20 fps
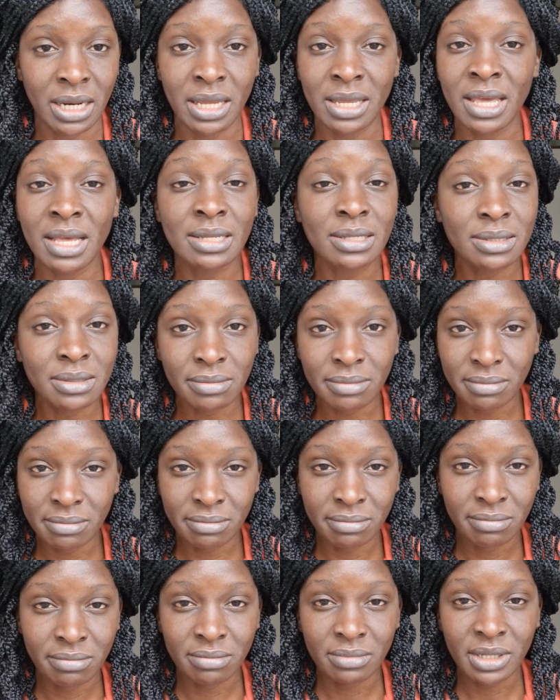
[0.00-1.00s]
Yes,
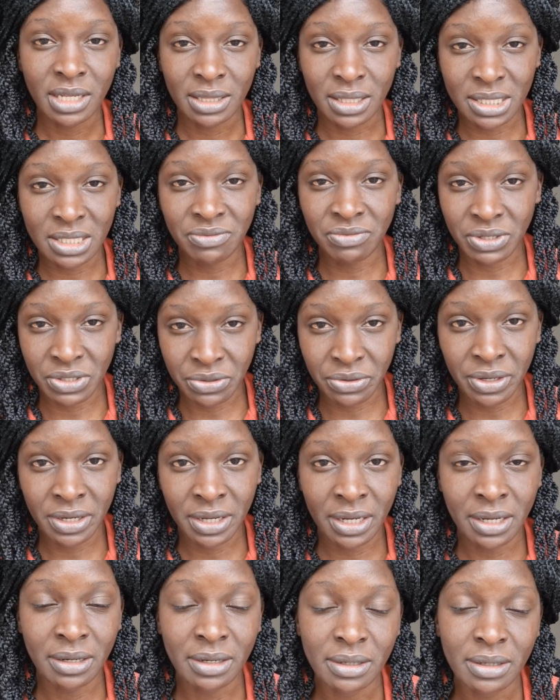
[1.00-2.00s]
this video
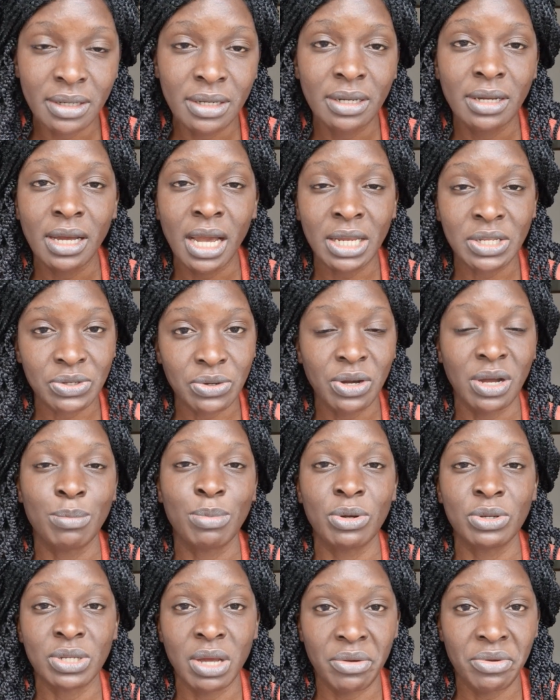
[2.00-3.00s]
here, I talk
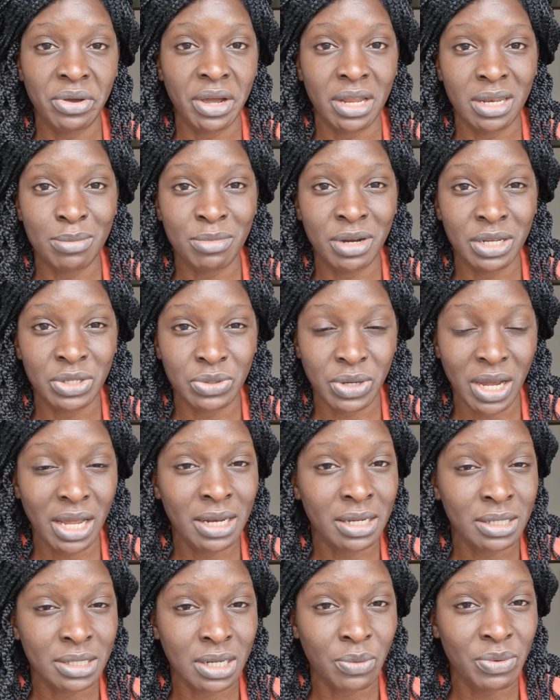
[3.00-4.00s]
about how you can immigrate to
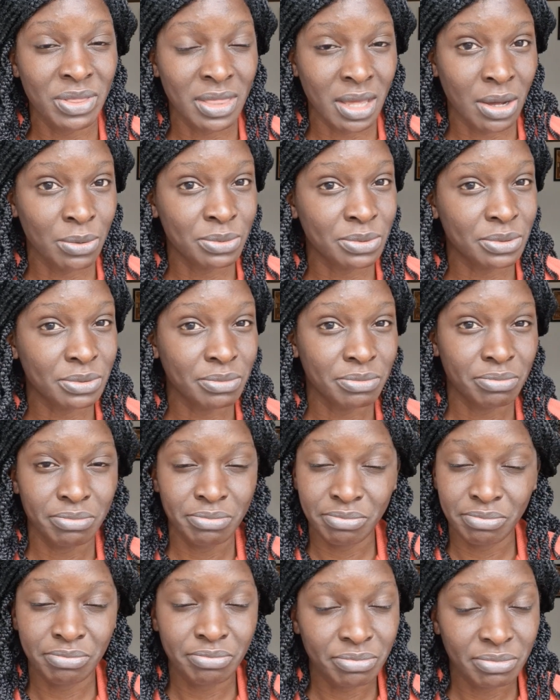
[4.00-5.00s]
Canada without
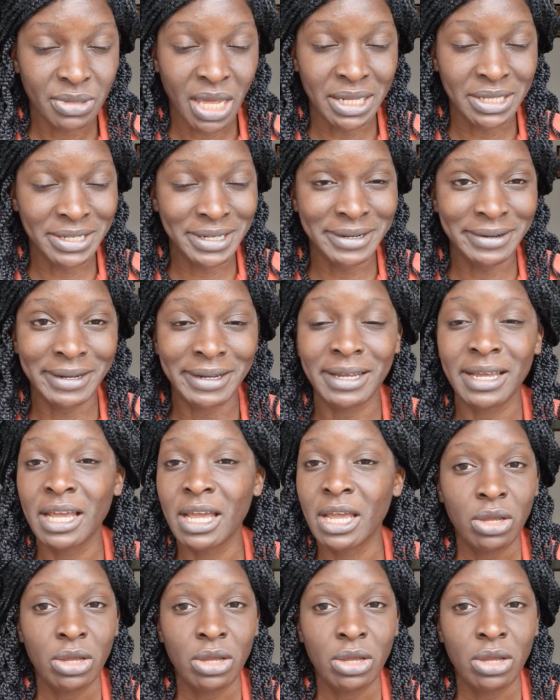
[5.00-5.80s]
a degree.